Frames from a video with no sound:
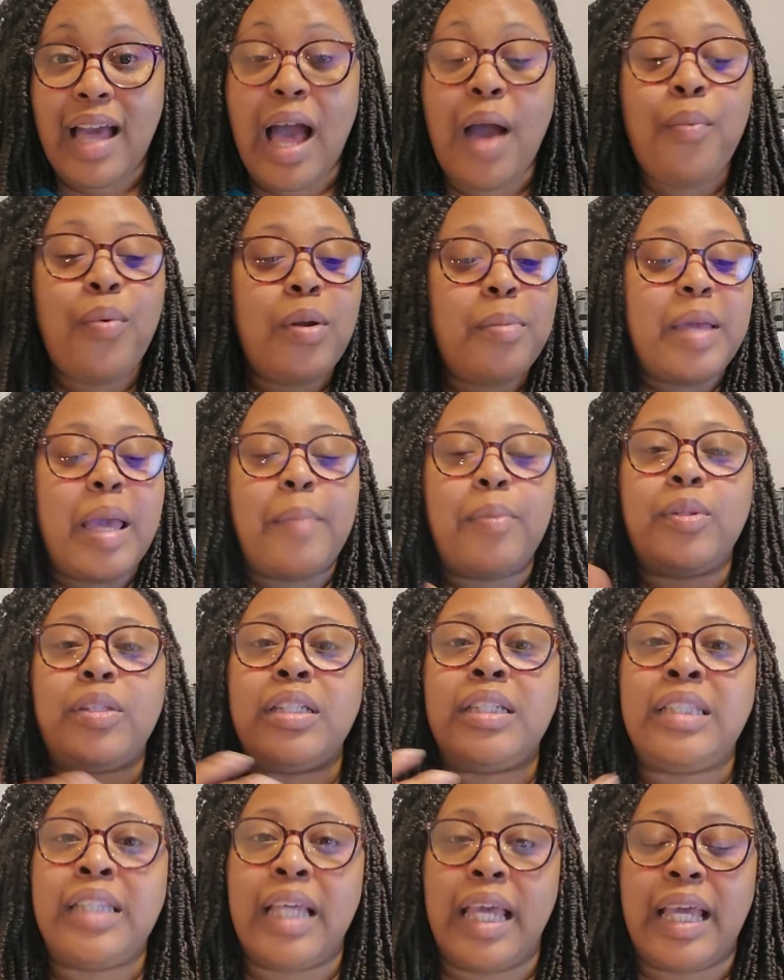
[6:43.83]
I wouldn't be able
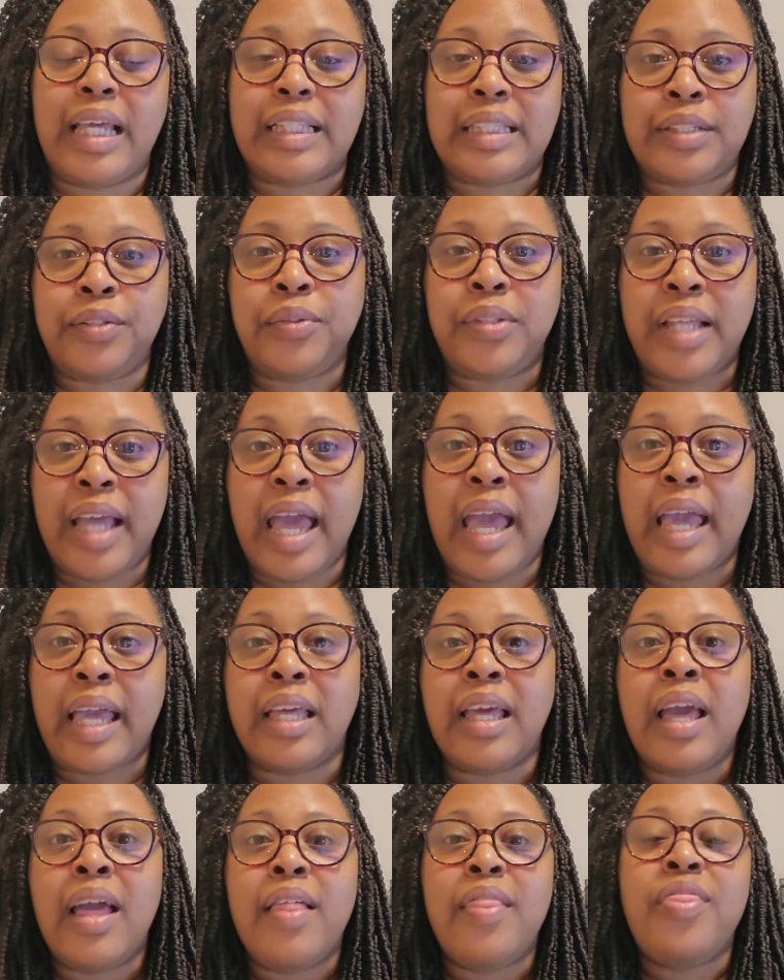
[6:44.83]
to say it
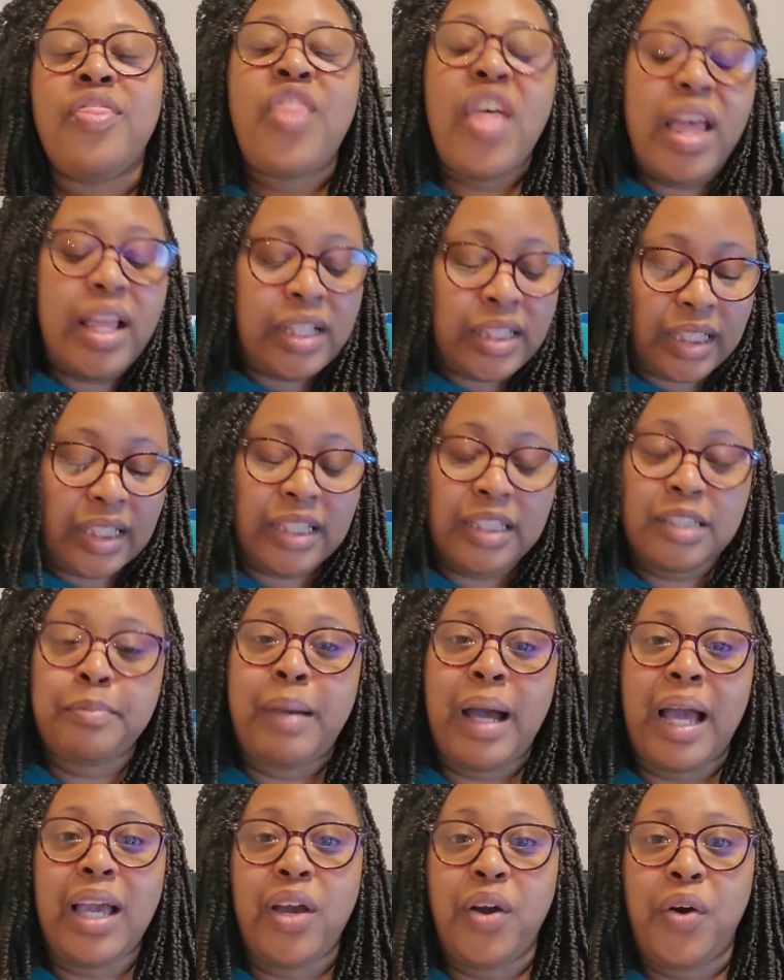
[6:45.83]
today. This is
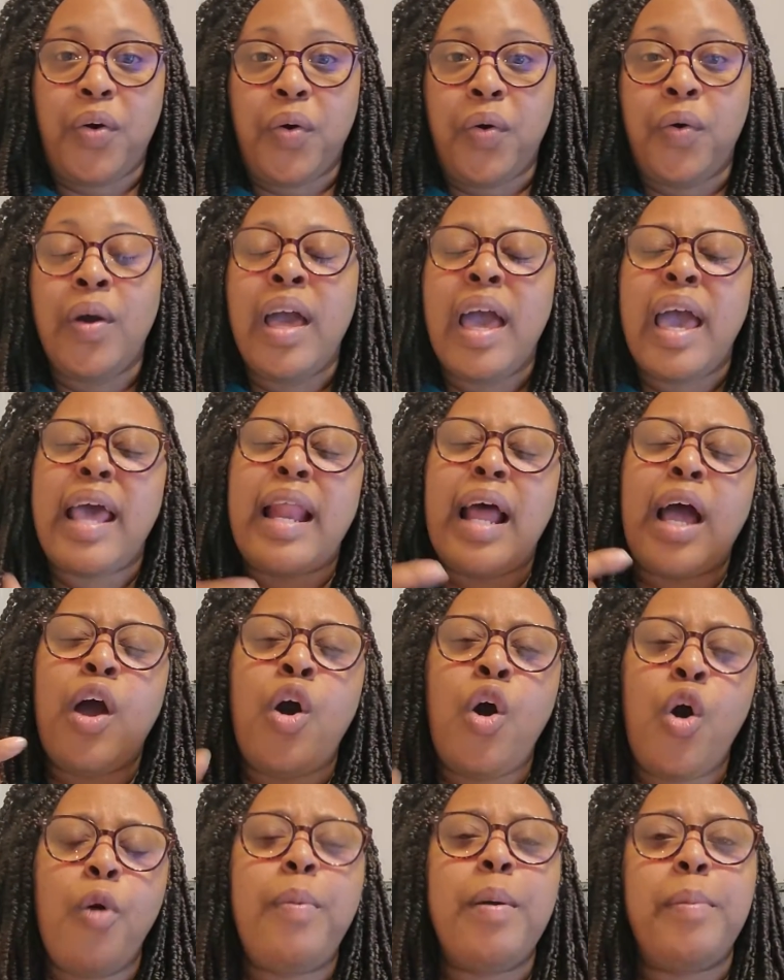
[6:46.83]
my goal, and I
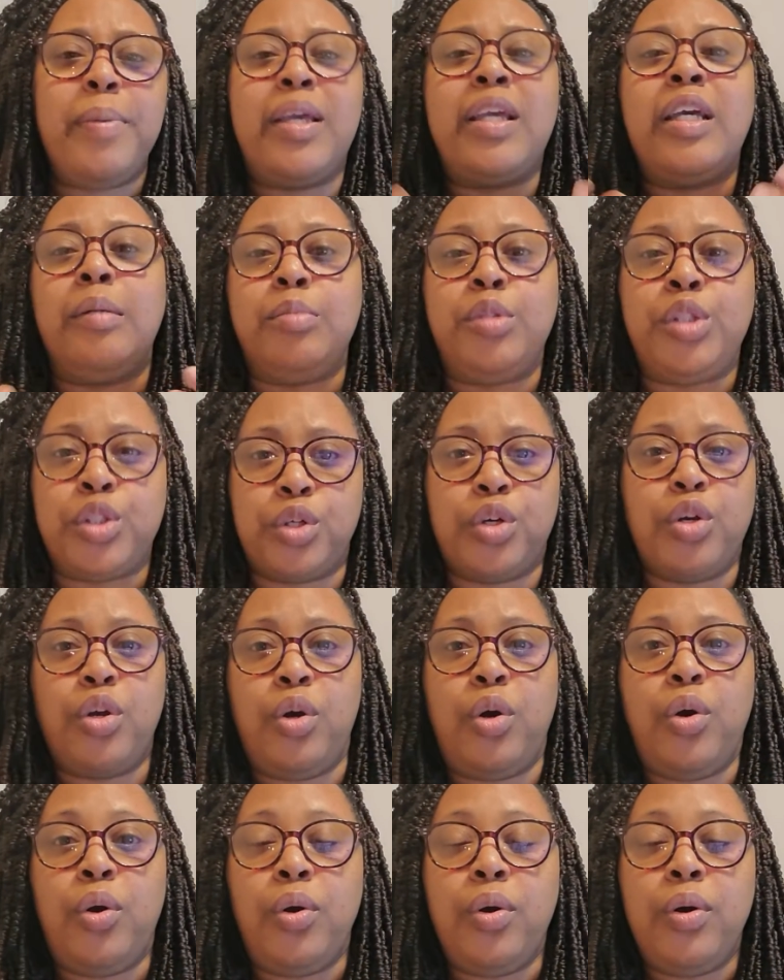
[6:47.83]
hope it becomes your
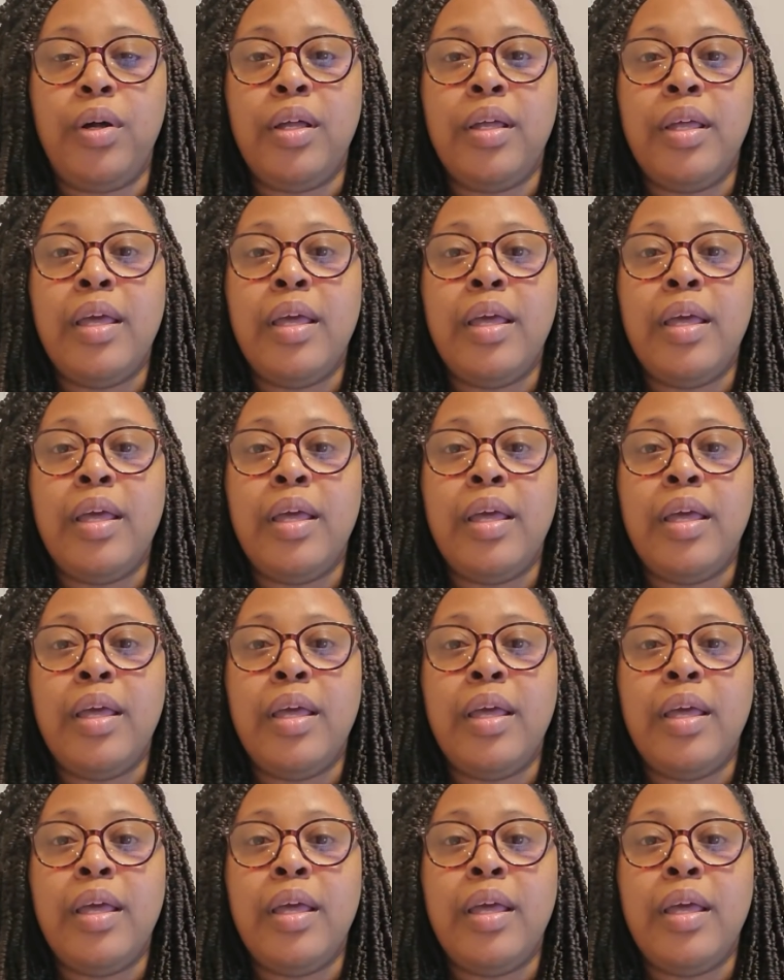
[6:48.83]
goal.